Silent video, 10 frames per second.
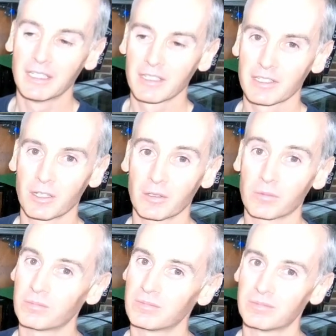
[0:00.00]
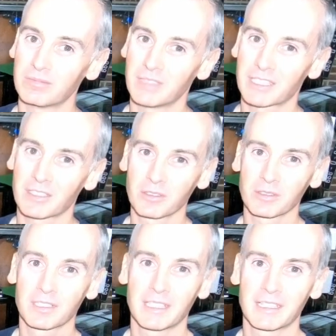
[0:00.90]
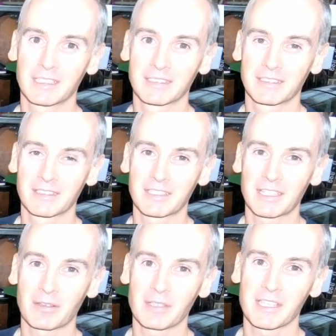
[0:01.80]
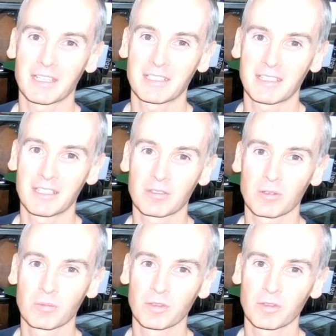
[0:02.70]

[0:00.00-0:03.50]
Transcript: So let's go and see how easy it is to remove